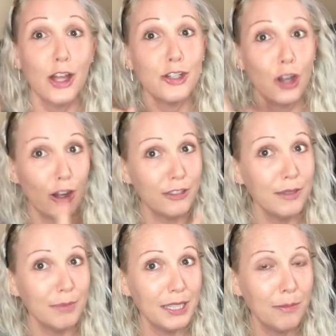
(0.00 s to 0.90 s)

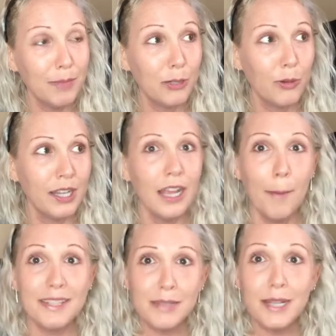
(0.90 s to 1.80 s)
chocolate being a big one,
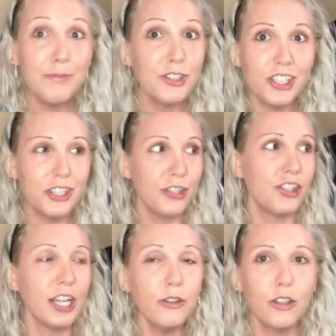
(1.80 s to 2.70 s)
but sometimes just in
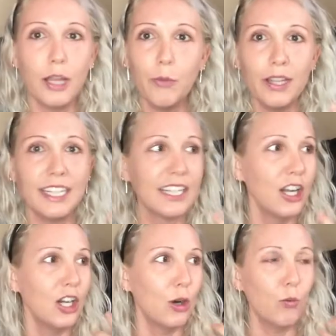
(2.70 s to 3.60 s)
general, I want like
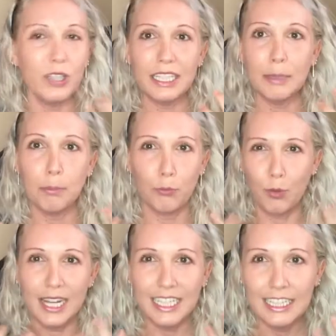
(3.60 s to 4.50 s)
really
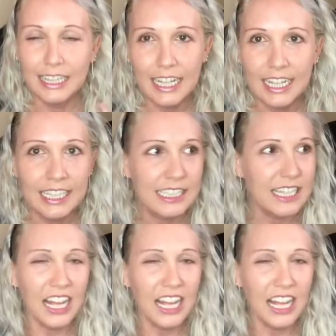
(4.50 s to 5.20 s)
bready things,